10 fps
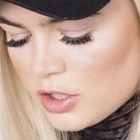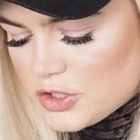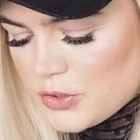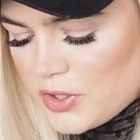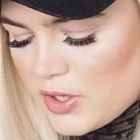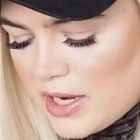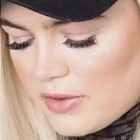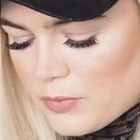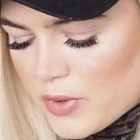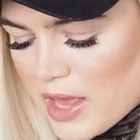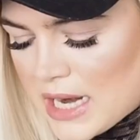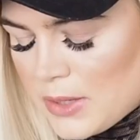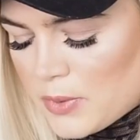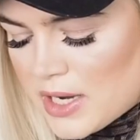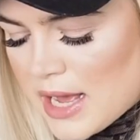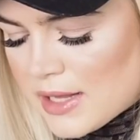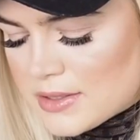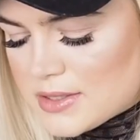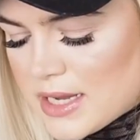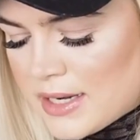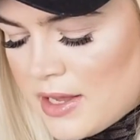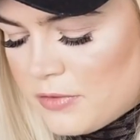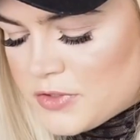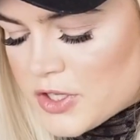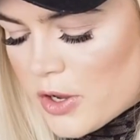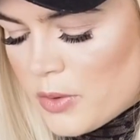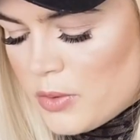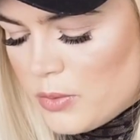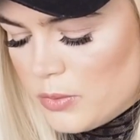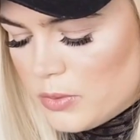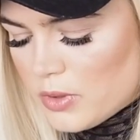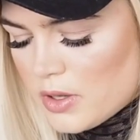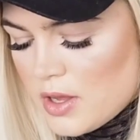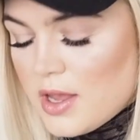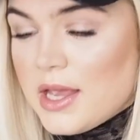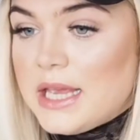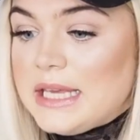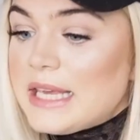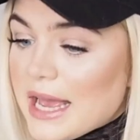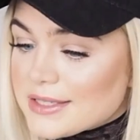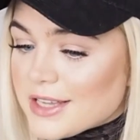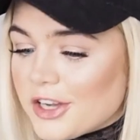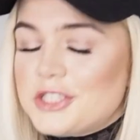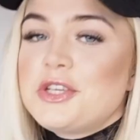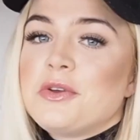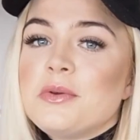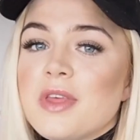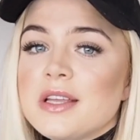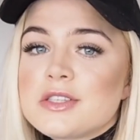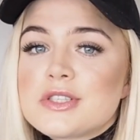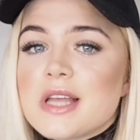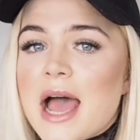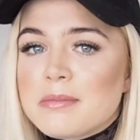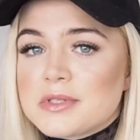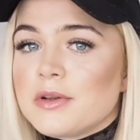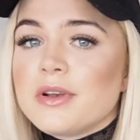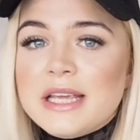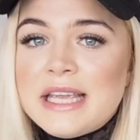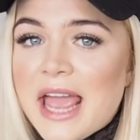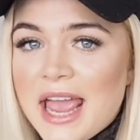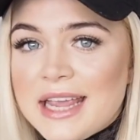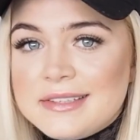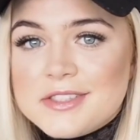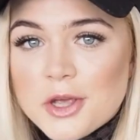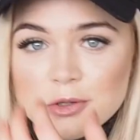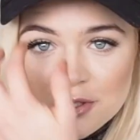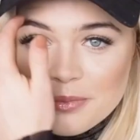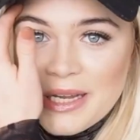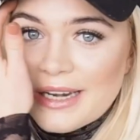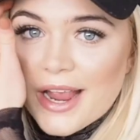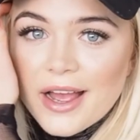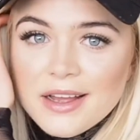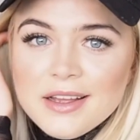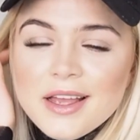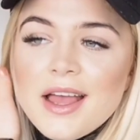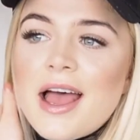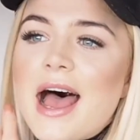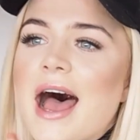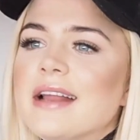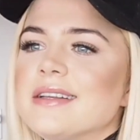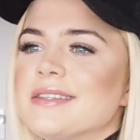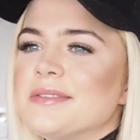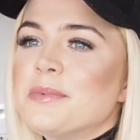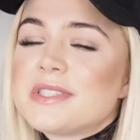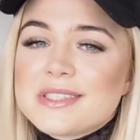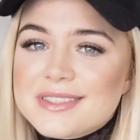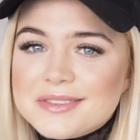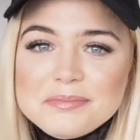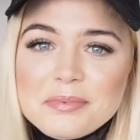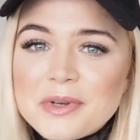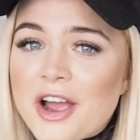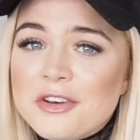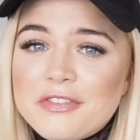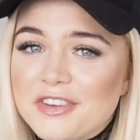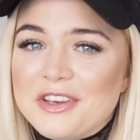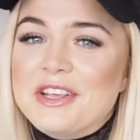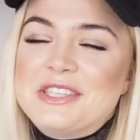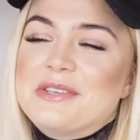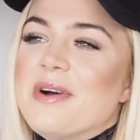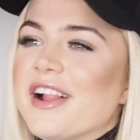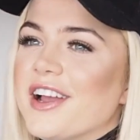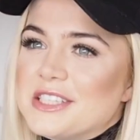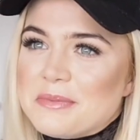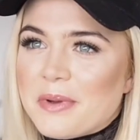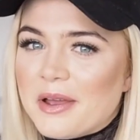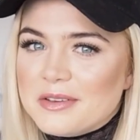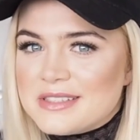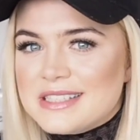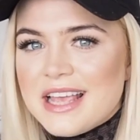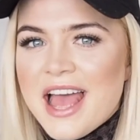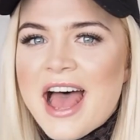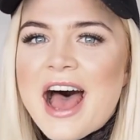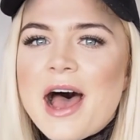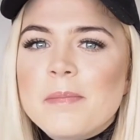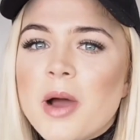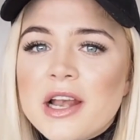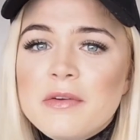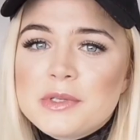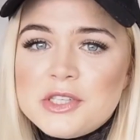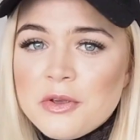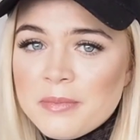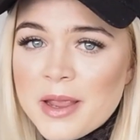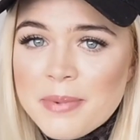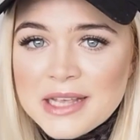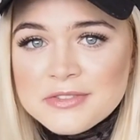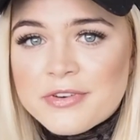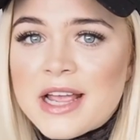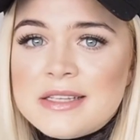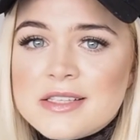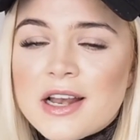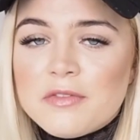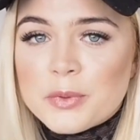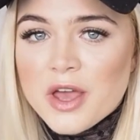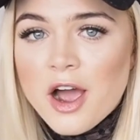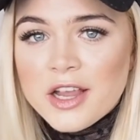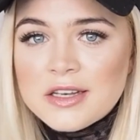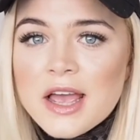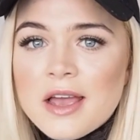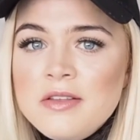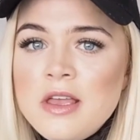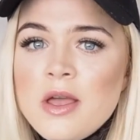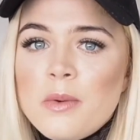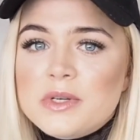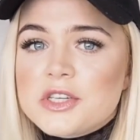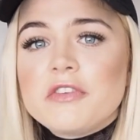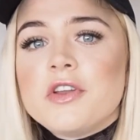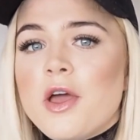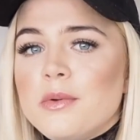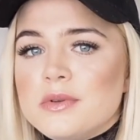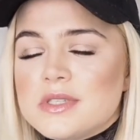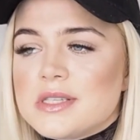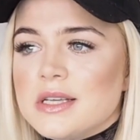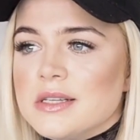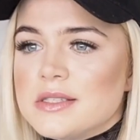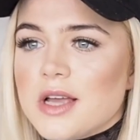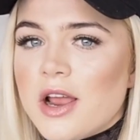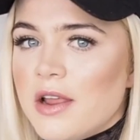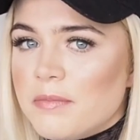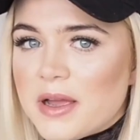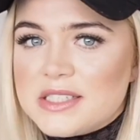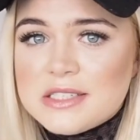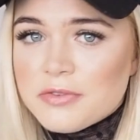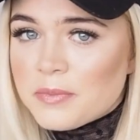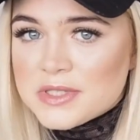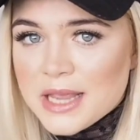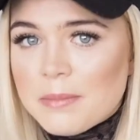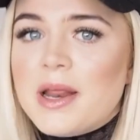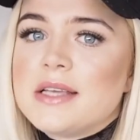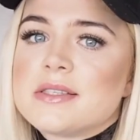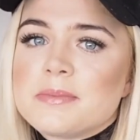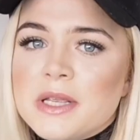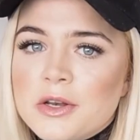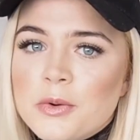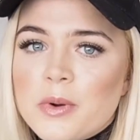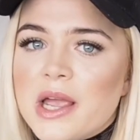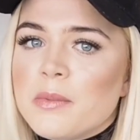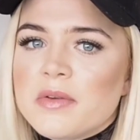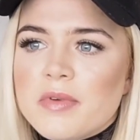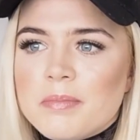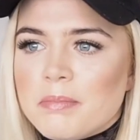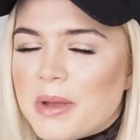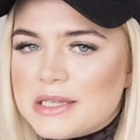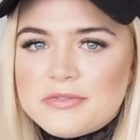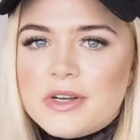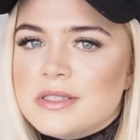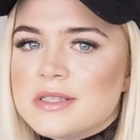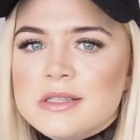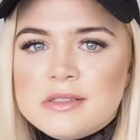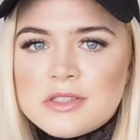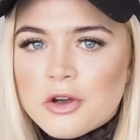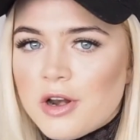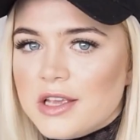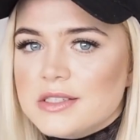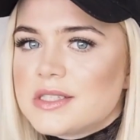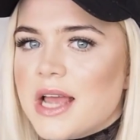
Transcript: Do you live with anyone else, and if so, who? Yes, I do. They just absolutely hate social media, and which is kind of good as well, I suppose. I live with two of my best friends. I live with Ida, which I've known since I lived back. She's from the same place as me in Norway. We've been best friends since college.